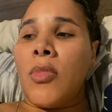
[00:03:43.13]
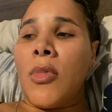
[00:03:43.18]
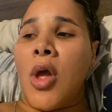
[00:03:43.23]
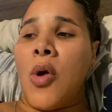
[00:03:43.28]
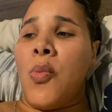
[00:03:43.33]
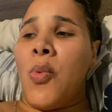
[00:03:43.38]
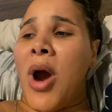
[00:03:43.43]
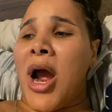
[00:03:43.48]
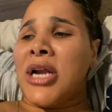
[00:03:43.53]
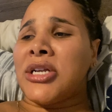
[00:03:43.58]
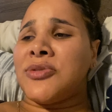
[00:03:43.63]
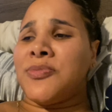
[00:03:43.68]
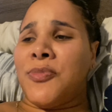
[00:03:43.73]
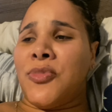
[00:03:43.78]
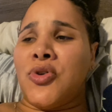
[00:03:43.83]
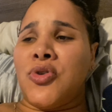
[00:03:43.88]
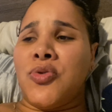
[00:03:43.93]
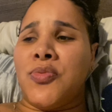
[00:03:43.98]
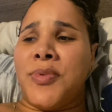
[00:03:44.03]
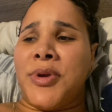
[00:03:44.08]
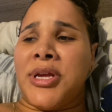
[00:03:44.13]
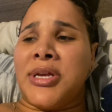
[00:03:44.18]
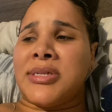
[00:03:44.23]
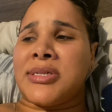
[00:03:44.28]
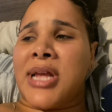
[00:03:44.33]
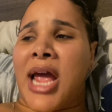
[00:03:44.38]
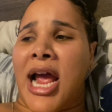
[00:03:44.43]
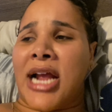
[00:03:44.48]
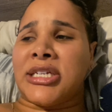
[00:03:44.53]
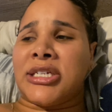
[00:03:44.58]
watch
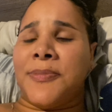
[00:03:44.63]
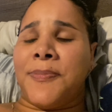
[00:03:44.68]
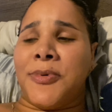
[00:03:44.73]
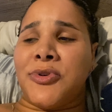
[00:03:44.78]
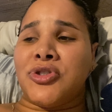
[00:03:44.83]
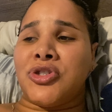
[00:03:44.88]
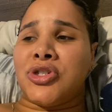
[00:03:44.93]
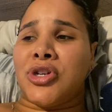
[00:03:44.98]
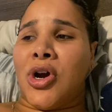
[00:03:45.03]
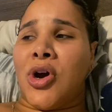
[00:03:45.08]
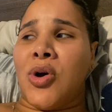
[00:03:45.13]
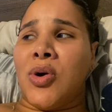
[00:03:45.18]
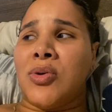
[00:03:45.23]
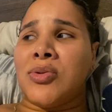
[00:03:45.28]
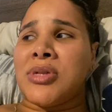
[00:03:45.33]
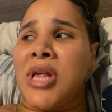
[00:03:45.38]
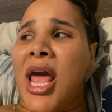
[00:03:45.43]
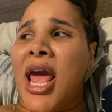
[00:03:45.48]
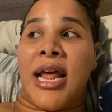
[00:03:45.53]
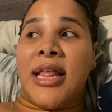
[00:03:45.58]
movies, catch up on shows.